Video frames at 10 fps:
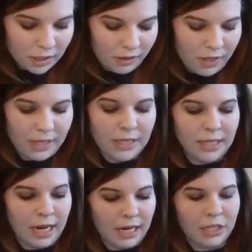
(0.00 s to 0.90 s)
And then on the
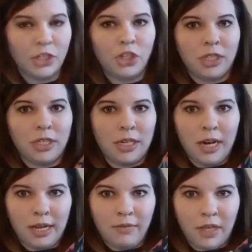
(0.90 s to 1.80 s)
inside it's just a
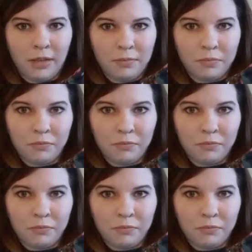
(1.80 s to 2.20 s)
navy.